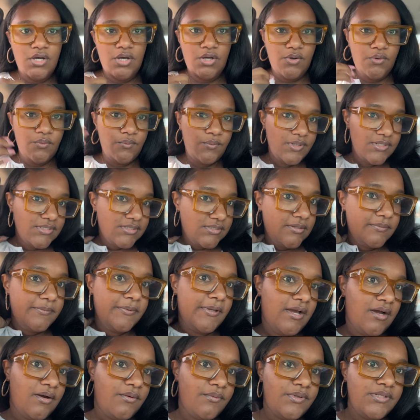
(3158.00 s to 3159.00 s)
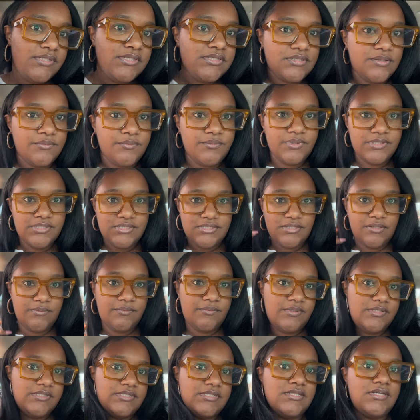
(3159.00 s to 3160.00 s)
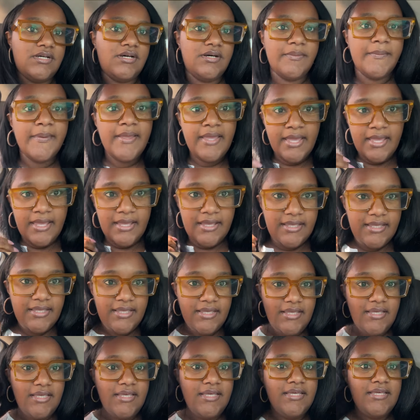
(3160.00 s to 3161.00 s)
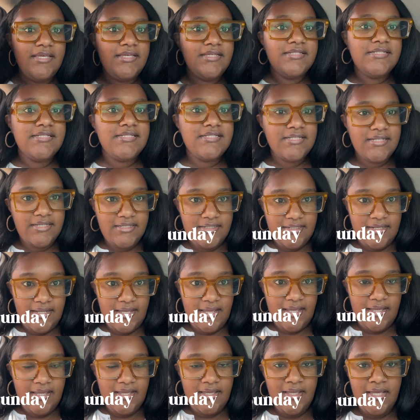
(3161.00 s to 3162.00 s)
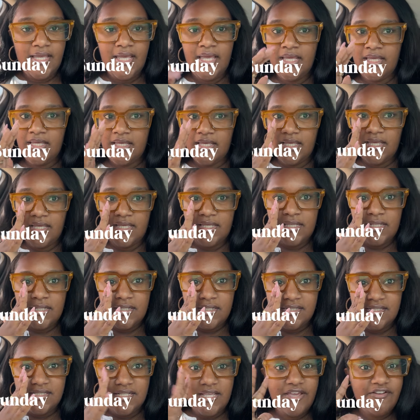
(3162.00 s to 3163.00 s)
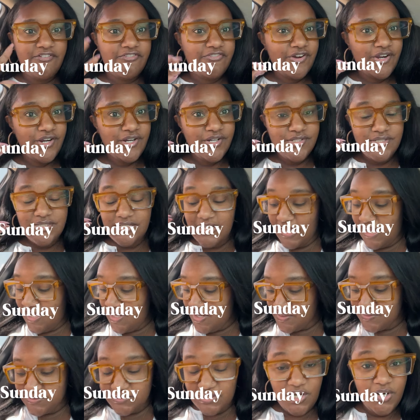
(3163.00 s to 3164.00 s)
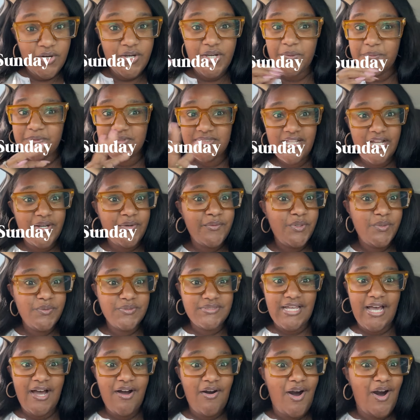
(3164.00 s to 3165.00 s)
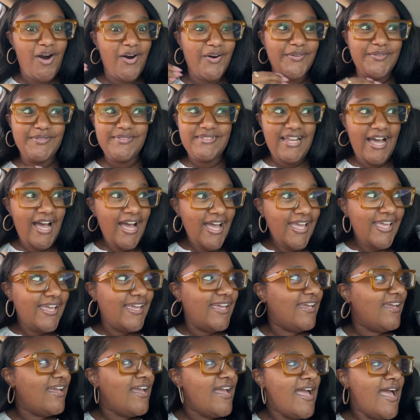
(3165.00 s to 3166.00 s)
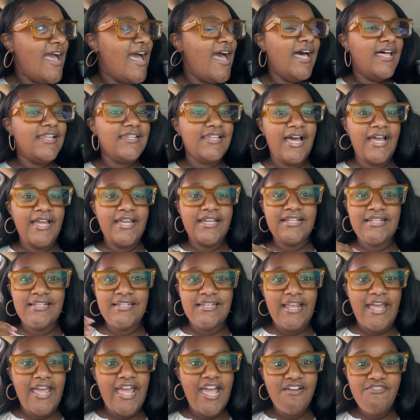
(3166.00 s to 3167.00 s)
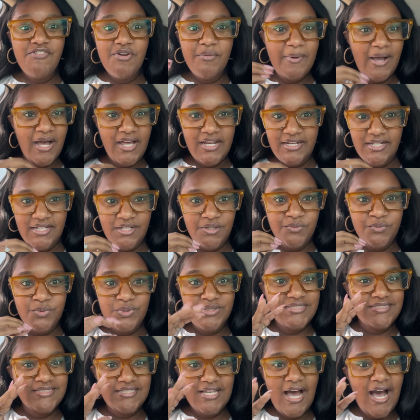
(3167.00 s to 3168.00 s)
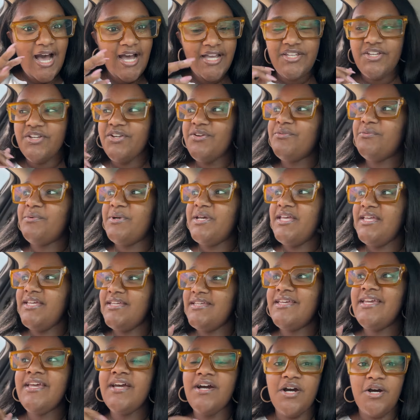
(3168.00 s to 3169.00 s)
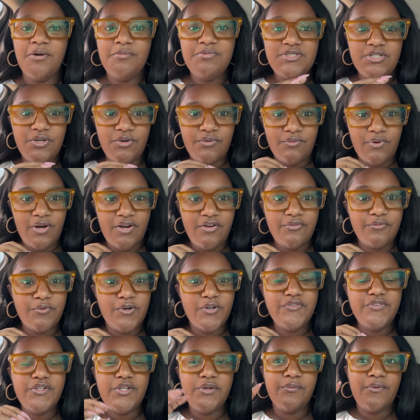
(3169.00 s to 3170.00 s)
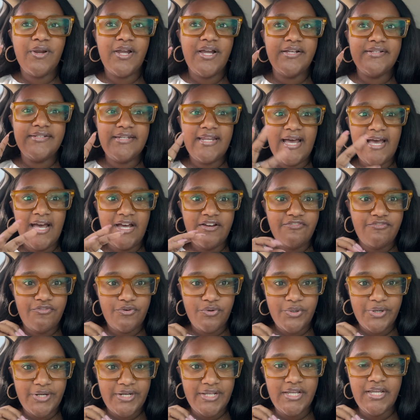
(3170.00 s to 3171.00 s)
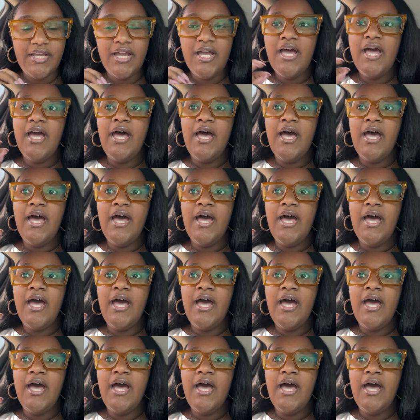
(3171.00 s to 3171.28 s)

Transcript: What's up, y'all? What's up? What's up? What's up? It is Sunday, and at first, I don't know. It was like we was out all night. Like, everybody was tired. We didn't get up till roughly around 9:40.